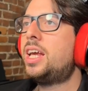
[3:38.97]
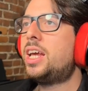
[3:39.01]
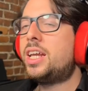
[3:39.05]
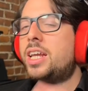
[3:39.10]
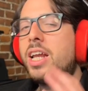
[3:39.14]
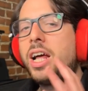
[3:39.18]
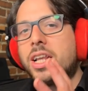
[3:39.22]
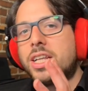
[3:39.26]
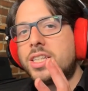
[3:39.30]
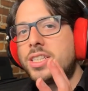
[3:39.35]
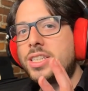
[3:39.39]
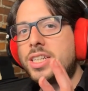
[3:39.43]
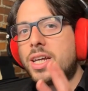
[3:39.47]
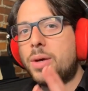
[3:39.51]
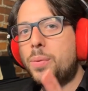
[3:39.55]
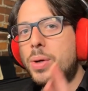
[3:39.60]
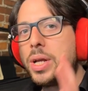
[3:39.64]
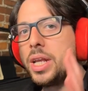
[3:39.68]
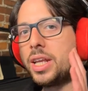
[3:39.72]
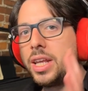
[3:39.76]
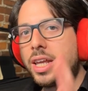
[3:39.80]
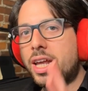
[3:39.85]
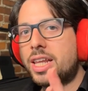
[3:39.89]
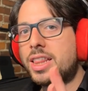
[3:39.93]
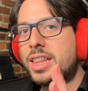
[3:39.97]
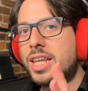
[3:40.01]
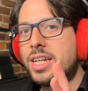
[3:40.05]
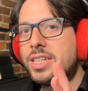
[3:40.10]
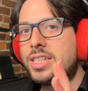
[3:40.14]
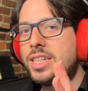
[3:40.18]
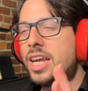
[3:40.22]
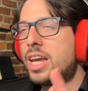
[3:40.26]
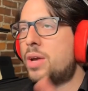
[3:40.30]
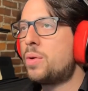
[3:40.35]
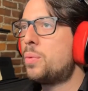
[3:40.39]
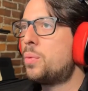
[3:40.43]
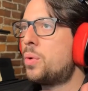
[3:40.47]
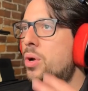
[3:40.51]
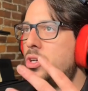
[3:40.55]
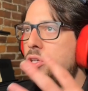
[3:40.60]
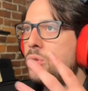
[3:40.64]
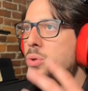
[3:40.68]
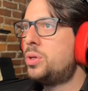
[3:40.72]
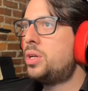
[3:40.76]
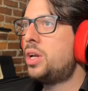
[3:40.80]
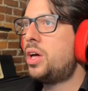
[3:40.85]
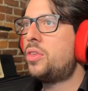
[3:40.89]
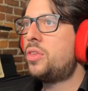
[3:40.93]
Now let's say we didn't like that take and we want to do
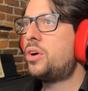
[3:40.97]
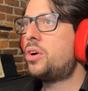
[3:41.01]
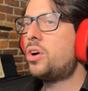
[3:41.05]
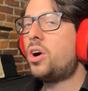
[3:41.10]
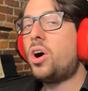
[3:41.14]
another.